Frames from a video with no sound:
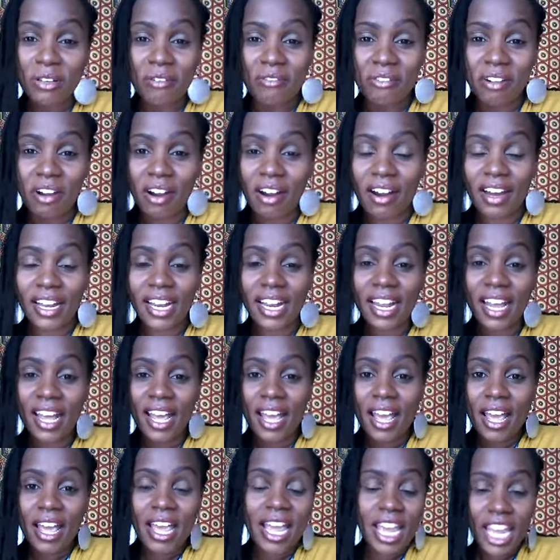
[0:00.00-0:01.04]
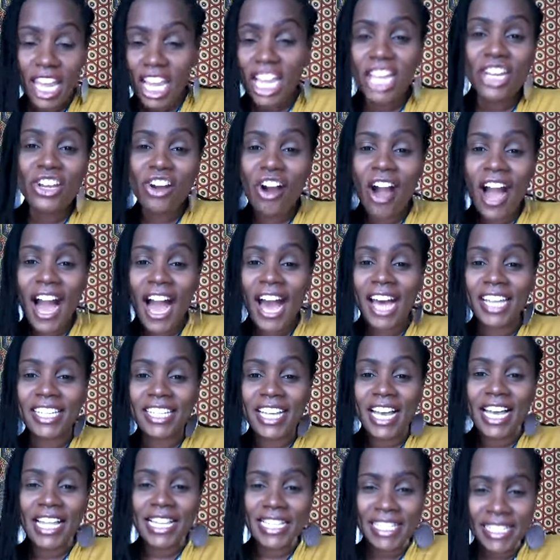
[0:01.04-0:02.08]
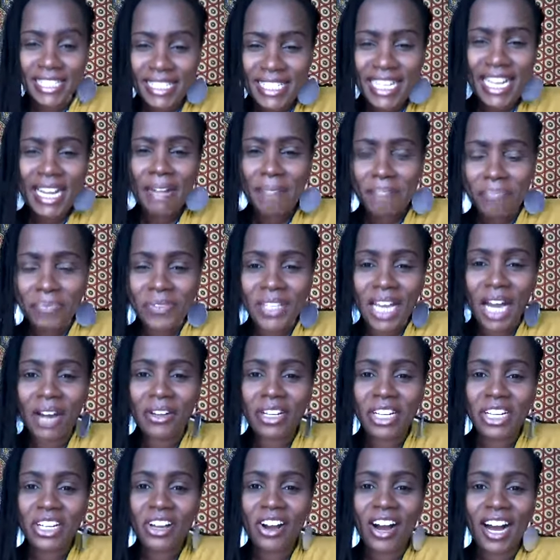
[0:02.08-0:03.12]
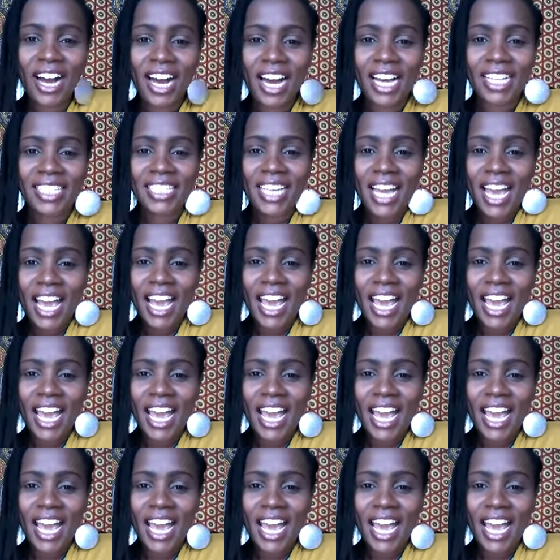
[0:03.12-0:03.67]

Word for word: of God in your heart, deep down in your heart,